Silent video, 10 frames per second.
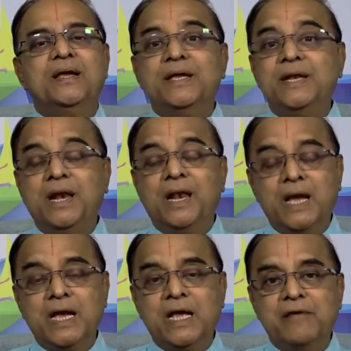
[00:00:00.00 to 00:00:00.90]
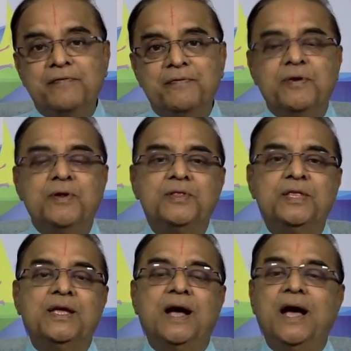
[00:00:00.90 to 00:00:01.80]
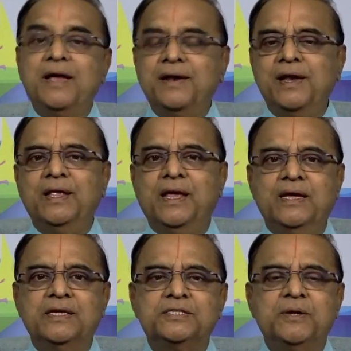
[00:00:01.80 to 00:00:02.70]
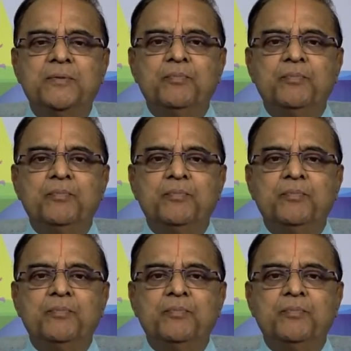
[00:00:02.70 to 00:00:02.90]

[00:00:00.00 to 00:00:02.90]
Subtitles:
In life, the irony is